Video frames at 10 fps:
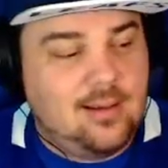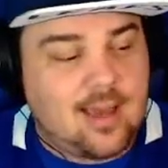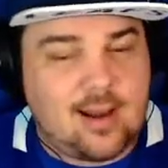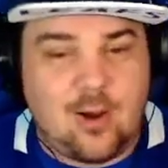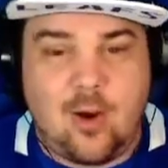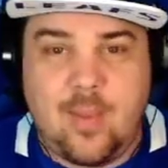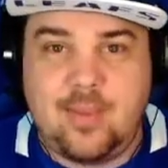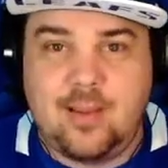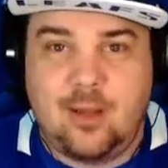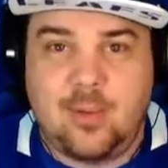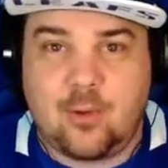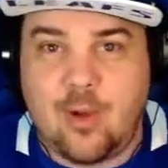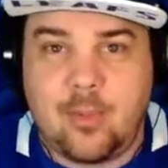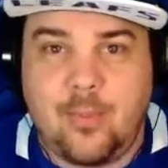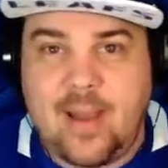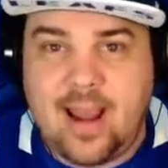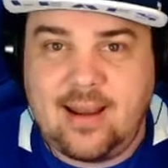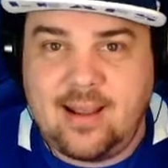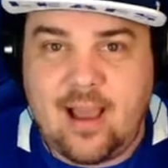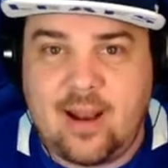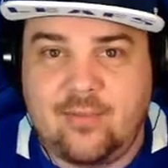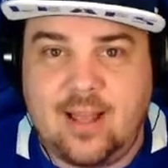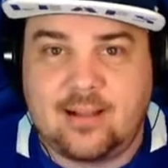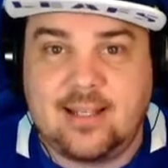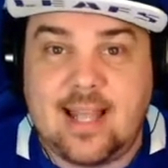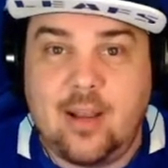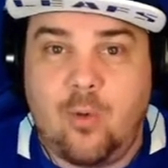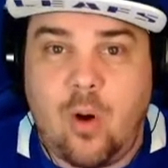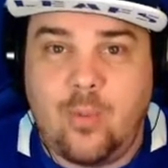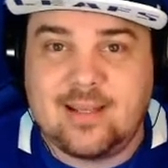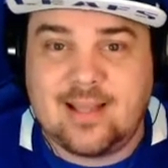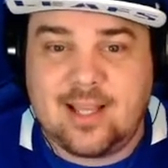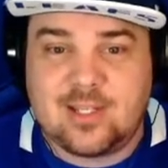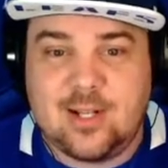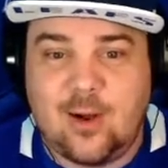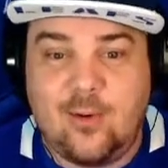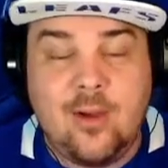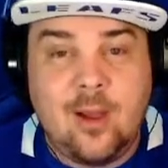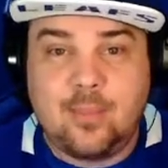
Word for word: I don't know, maybe a little bit of rubber banding, kind of like Nintendo always does, you know?